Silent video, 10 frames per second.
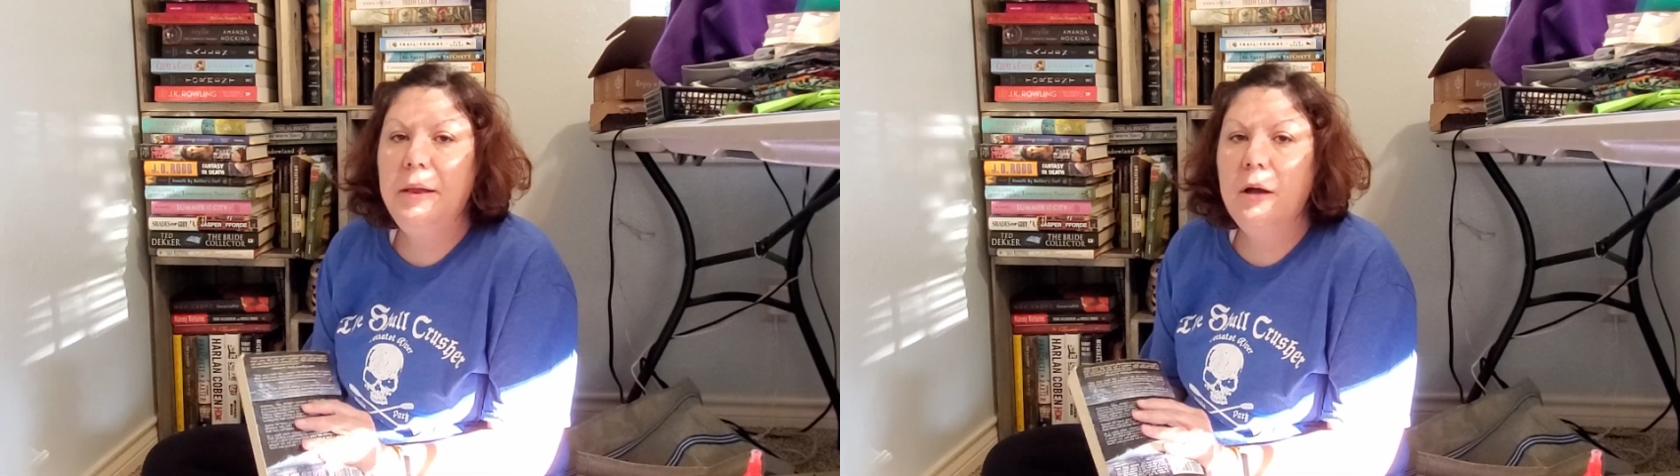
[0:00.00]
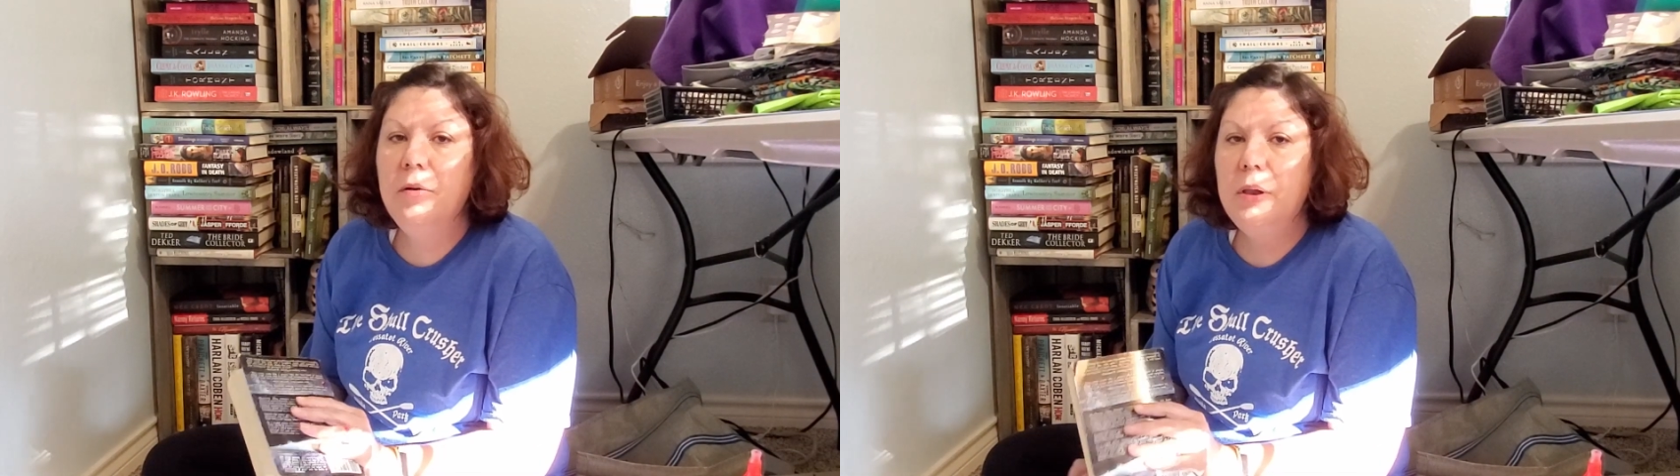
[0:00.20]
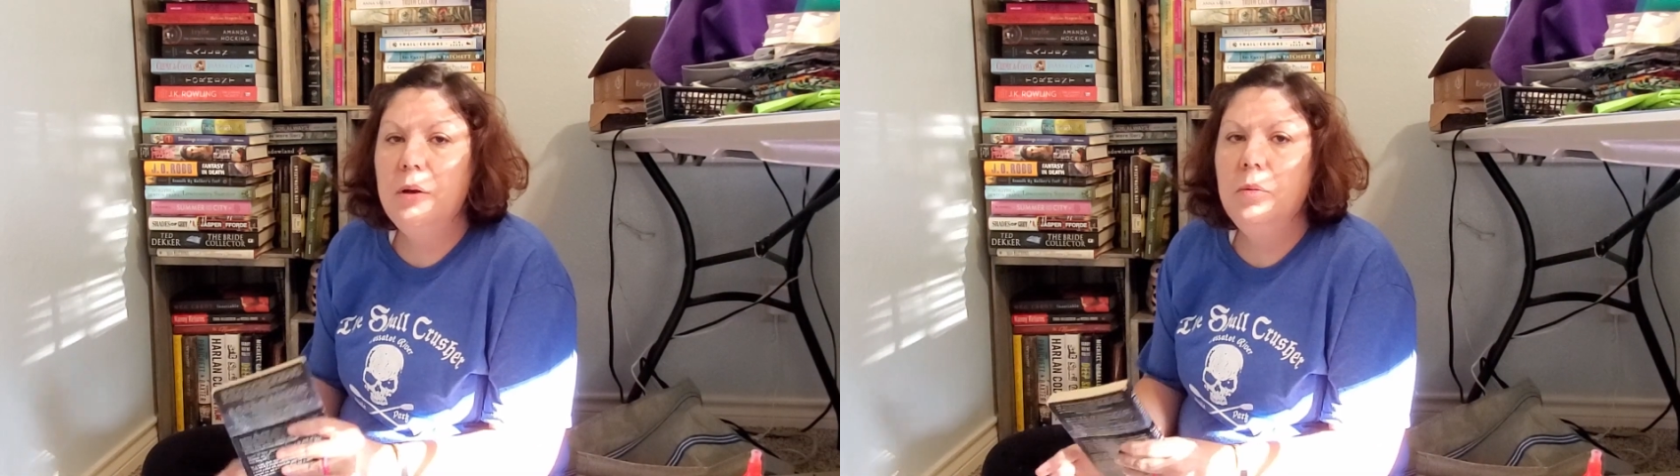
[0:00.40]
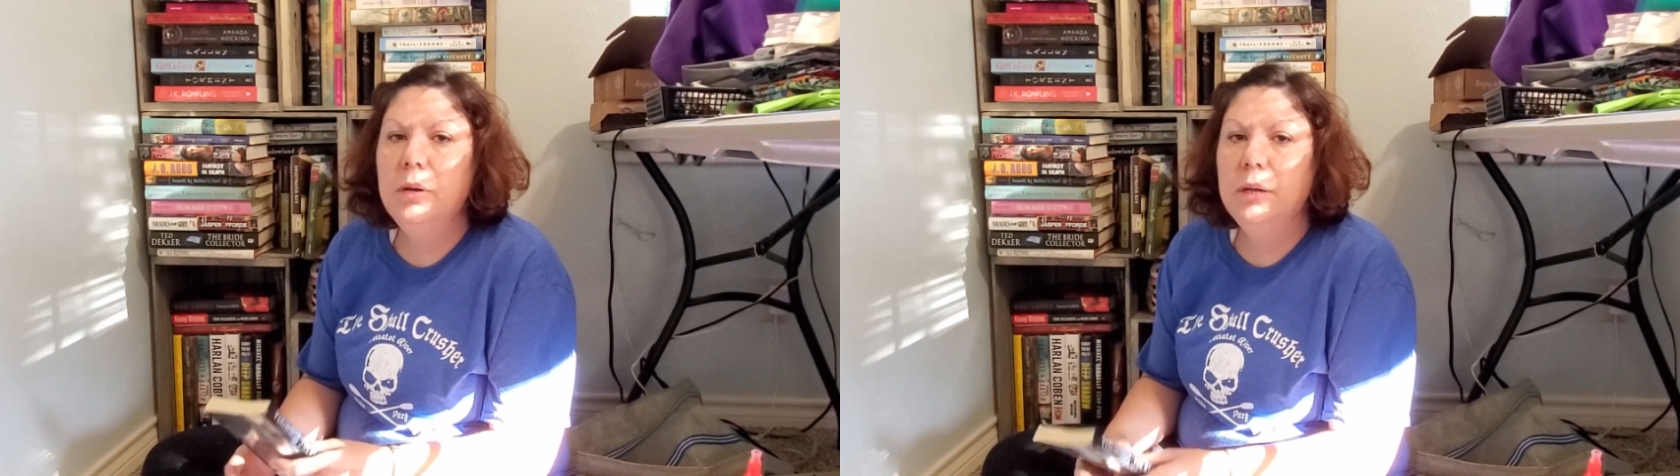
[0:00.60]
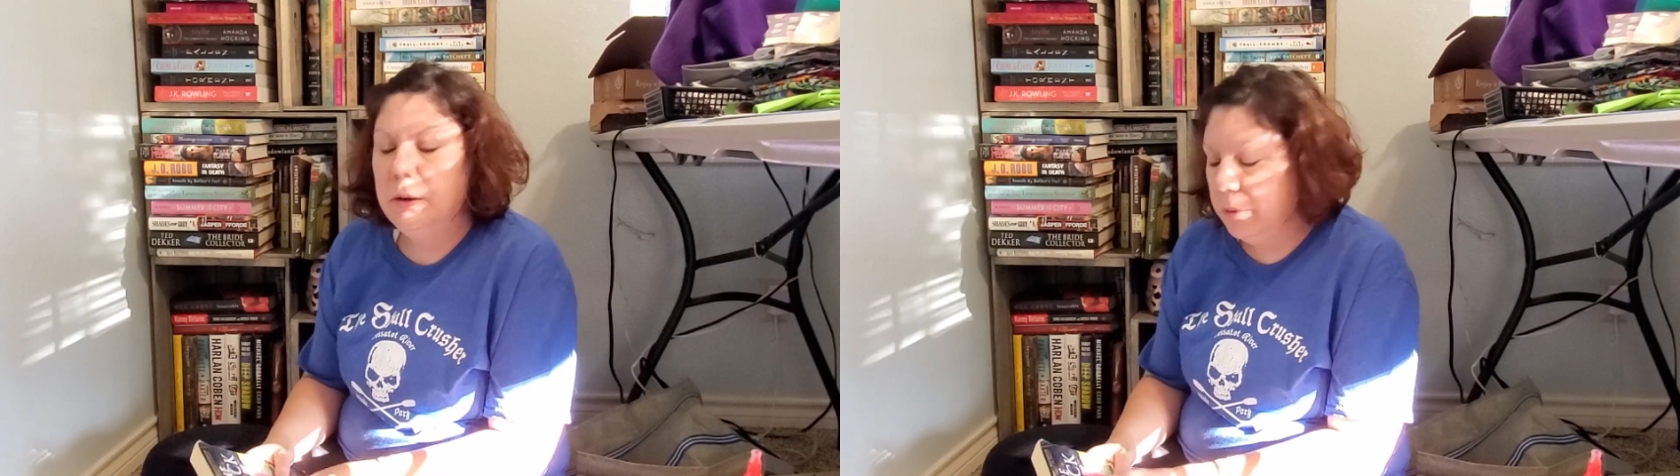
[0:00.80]
know that I want
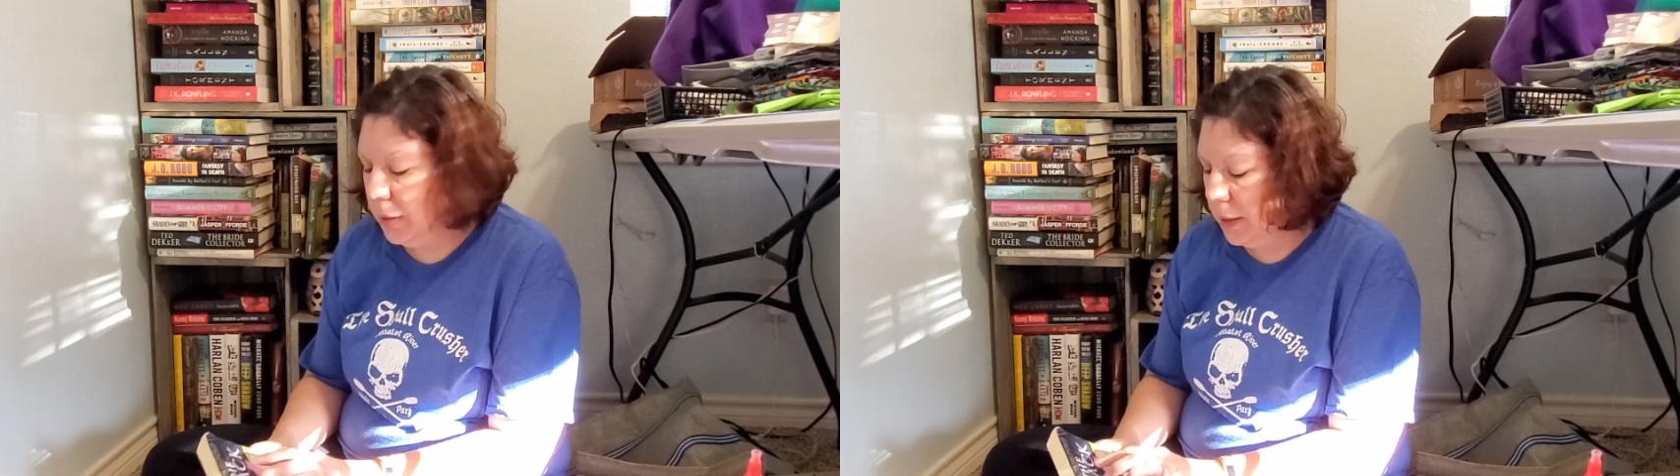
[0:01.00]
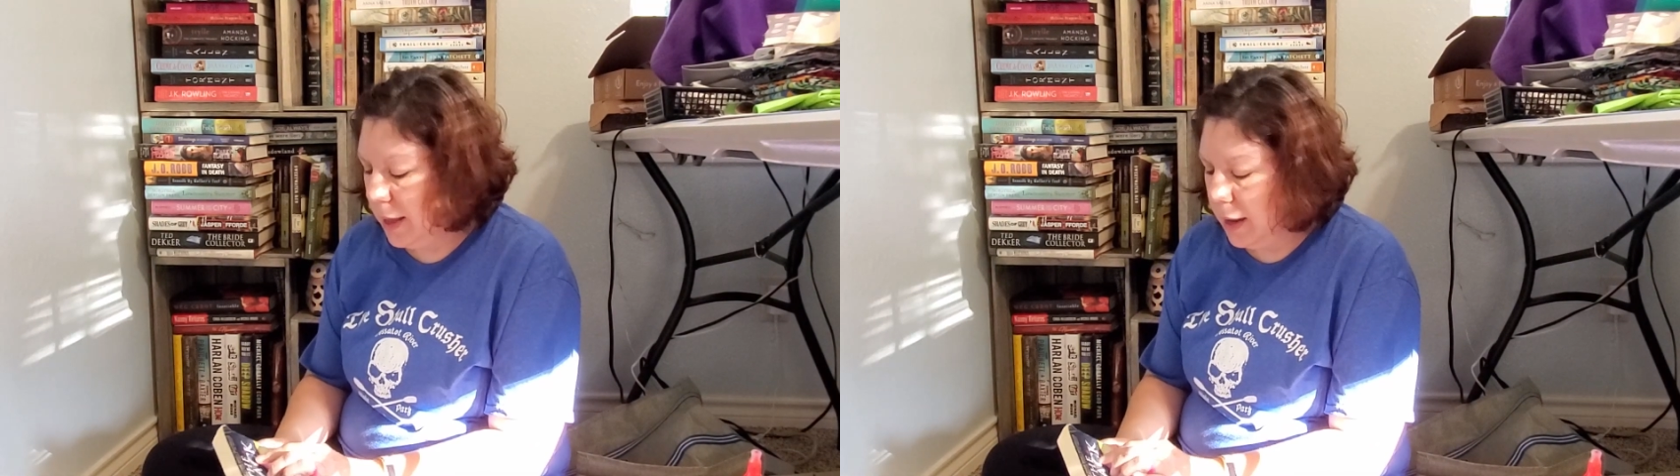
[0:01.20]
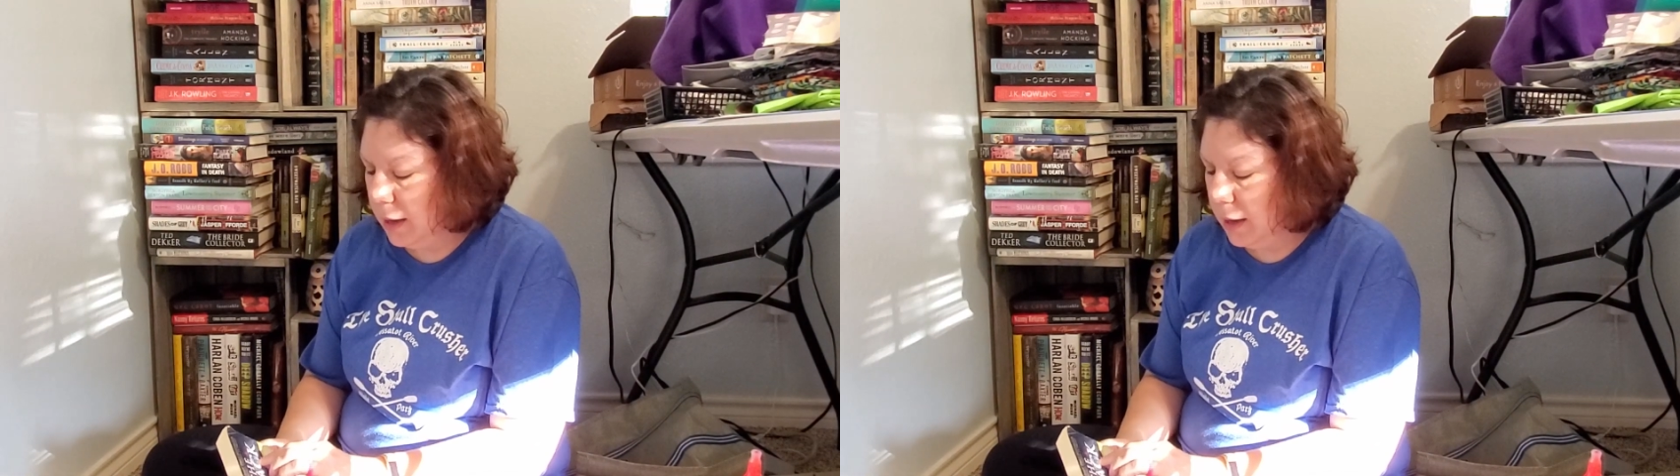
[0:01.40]
to get rid of that.